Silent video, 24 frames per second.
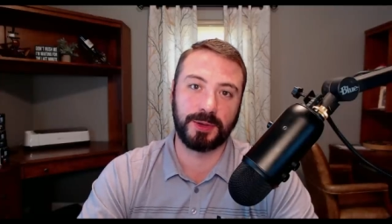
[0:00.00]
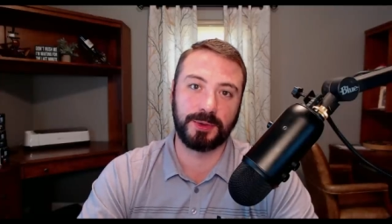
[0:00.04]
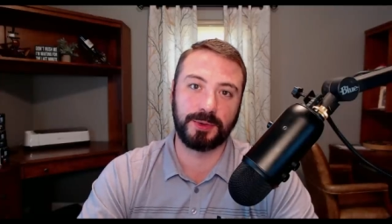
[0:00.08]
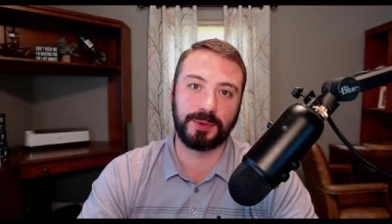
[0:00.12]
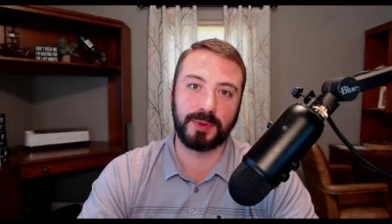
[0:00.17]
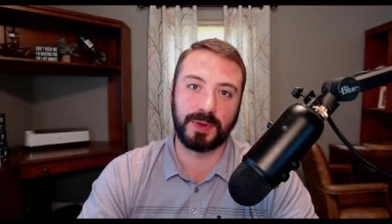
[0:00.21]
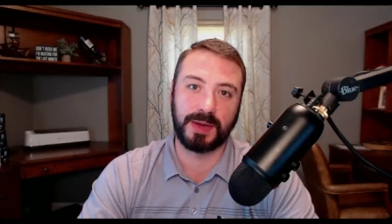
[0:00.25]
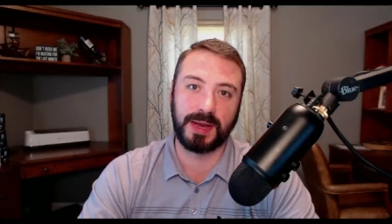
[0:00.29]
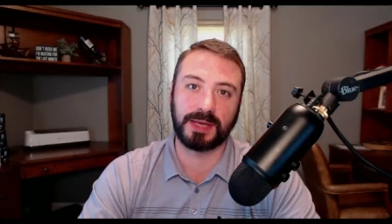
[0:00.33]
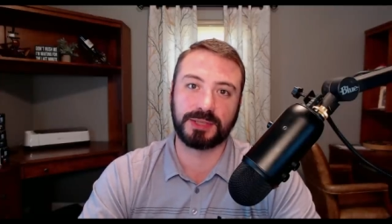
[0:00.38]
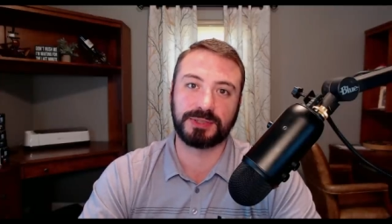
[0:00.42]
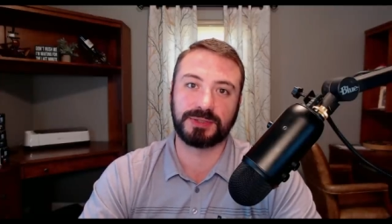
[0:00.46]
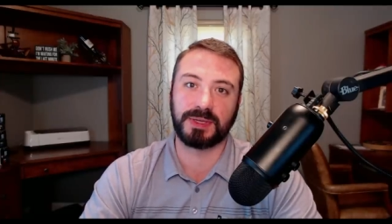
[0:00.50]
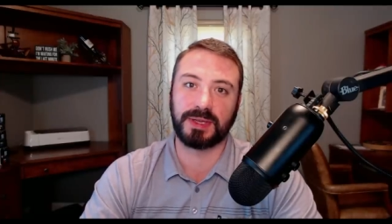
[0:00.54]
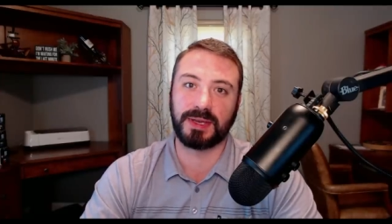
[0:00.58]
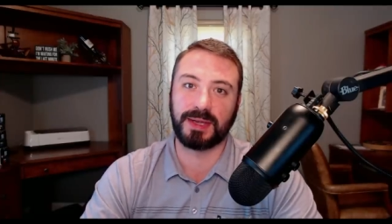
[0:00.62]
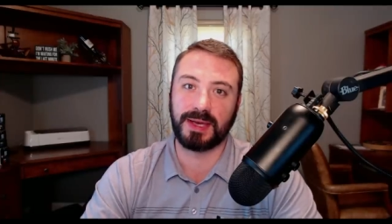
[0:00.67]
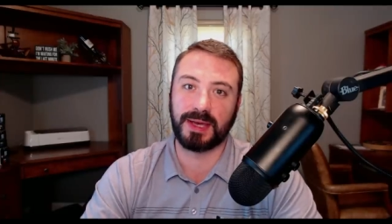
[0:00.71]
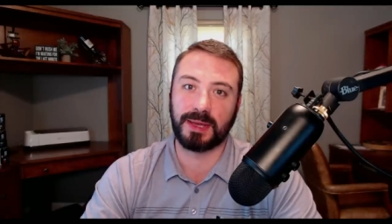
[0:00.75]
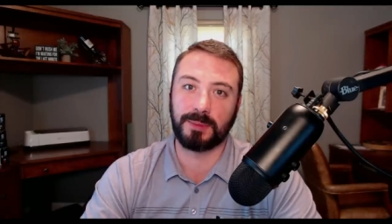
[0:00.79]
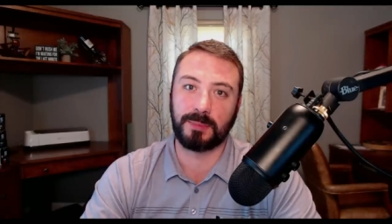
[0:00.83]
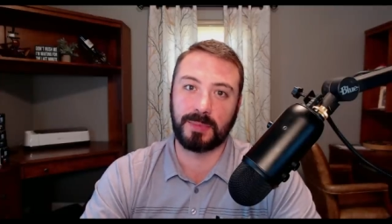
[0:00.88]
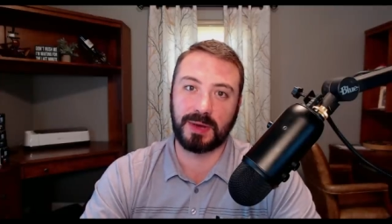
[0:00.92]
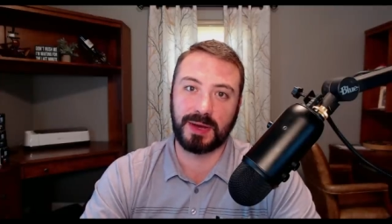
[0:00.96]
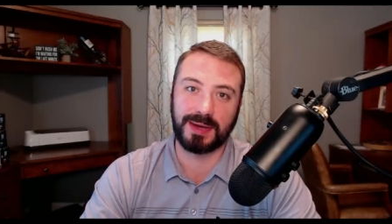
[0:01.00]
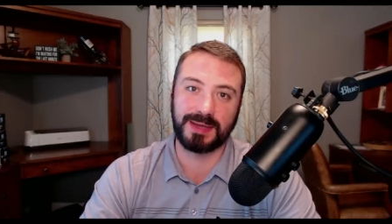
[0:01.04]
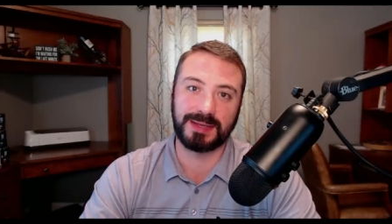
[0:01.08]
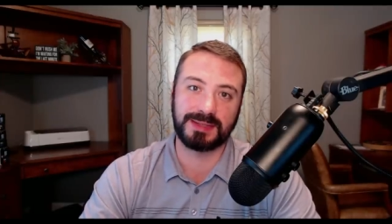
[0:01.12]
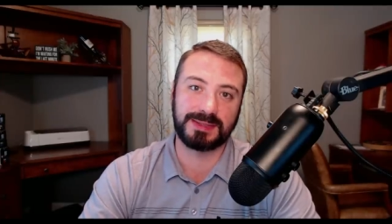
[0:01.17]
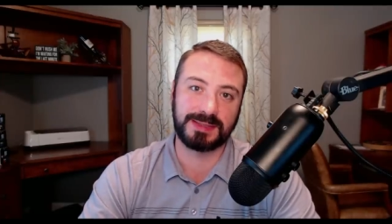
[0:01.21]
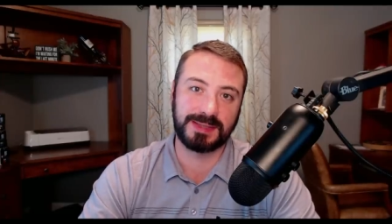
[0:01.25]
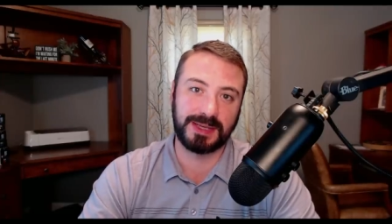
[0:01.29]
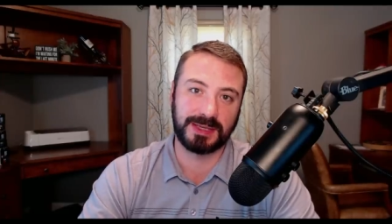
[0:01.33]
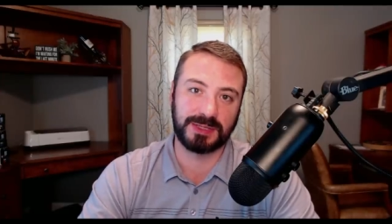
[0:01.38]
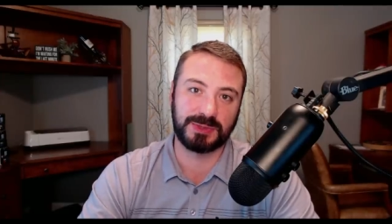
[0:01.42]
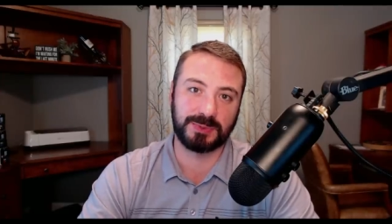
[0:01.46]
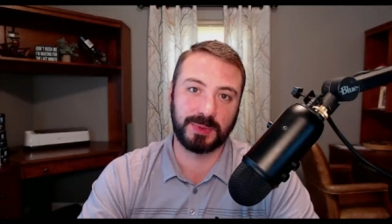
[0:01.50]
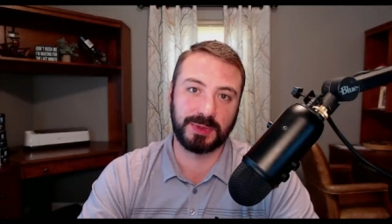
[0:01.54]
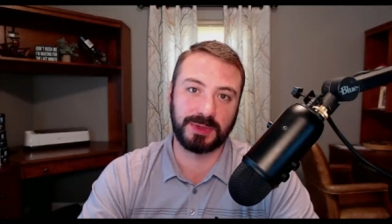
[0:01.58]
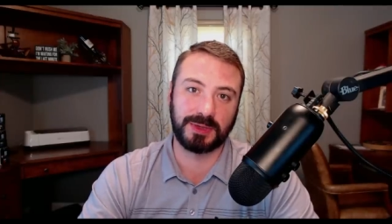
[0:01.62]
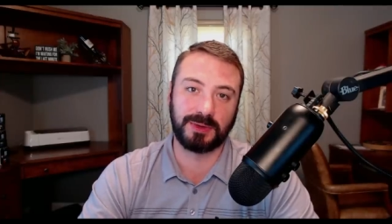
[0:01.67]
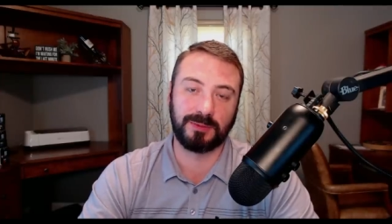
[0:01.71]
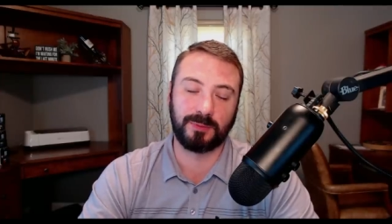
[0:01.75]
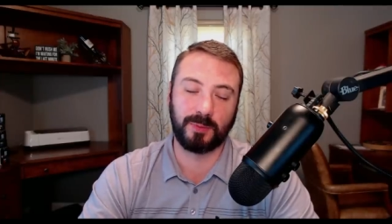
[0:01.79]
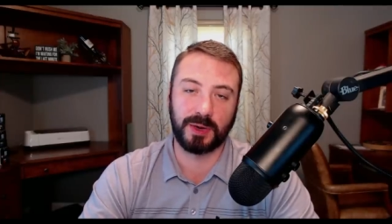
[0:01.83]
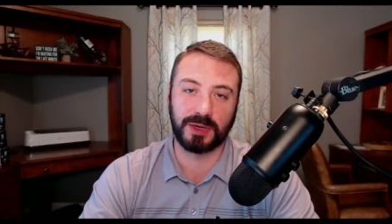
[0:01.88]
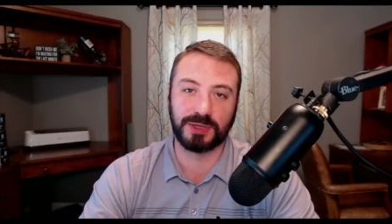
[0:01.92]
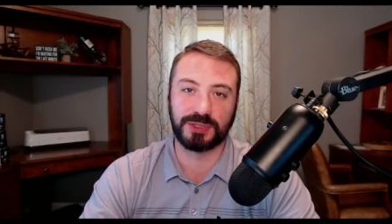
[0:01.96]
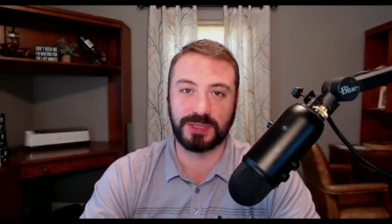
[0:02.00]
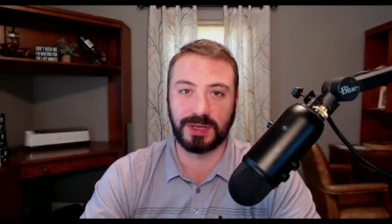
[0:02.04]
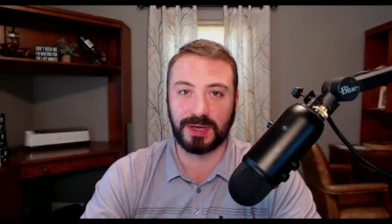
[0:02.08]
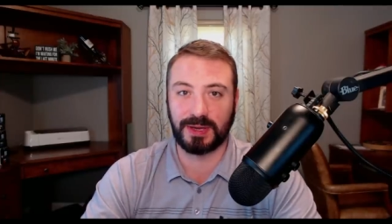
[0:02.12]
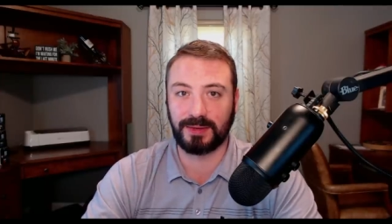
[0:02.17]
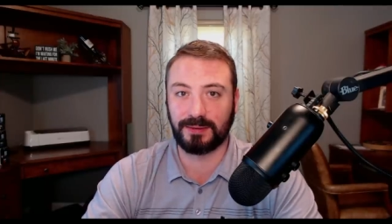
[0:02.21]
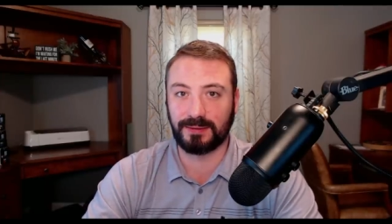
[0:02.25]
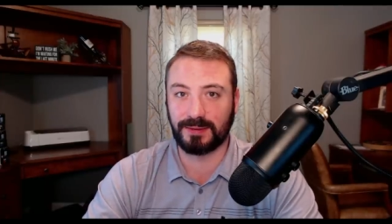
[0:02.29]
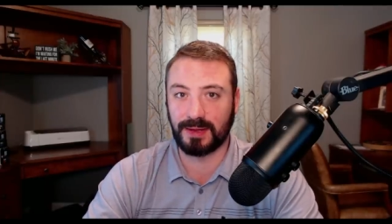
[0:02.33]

you guys are going to get my assessment of where Johnny